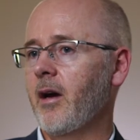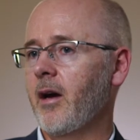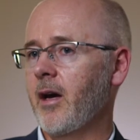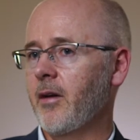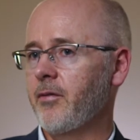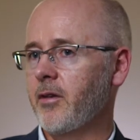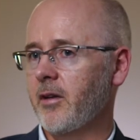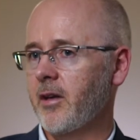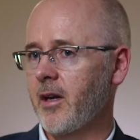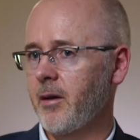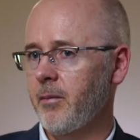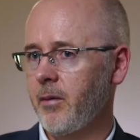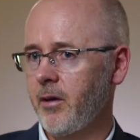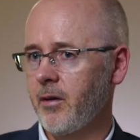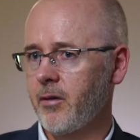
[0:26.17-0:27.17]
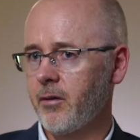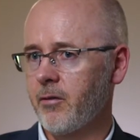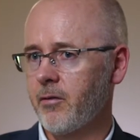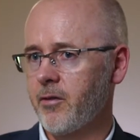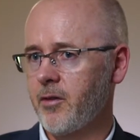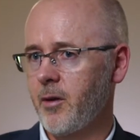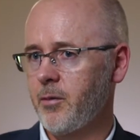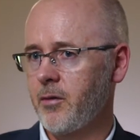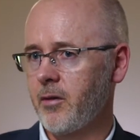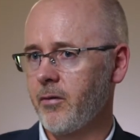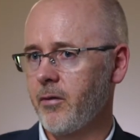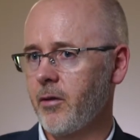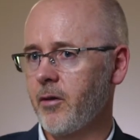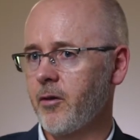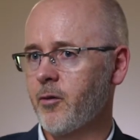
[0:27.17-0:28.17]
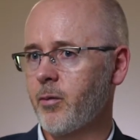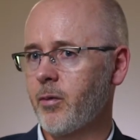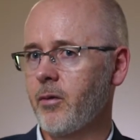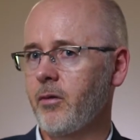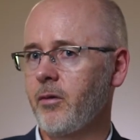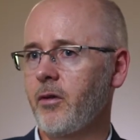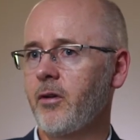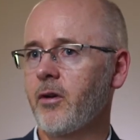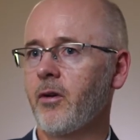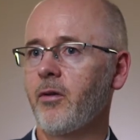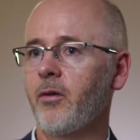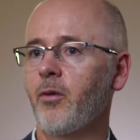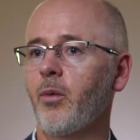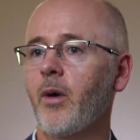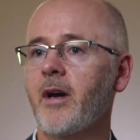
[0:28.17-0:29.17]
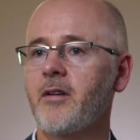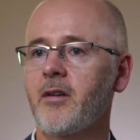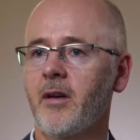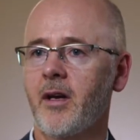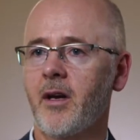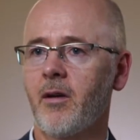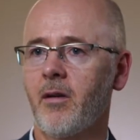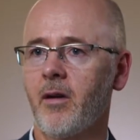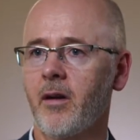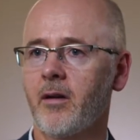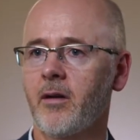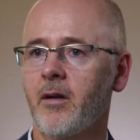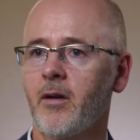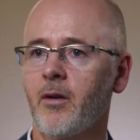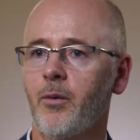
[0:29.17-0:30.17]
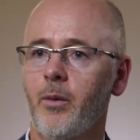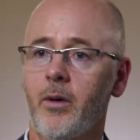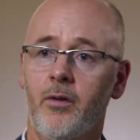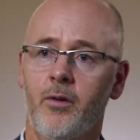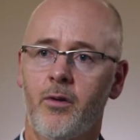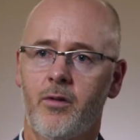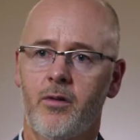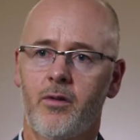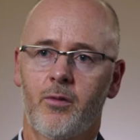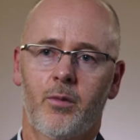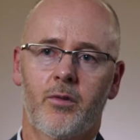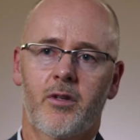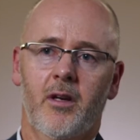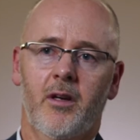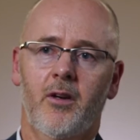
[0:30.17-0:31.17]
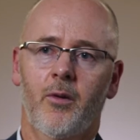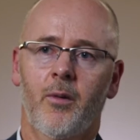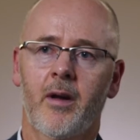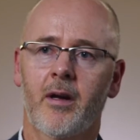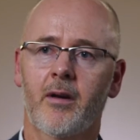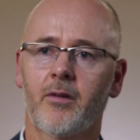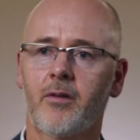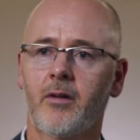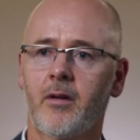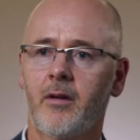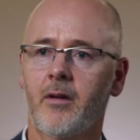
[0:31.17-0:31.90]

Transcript: After coming into the reception of the hospital, you go to the waiting area where nurses will check you out,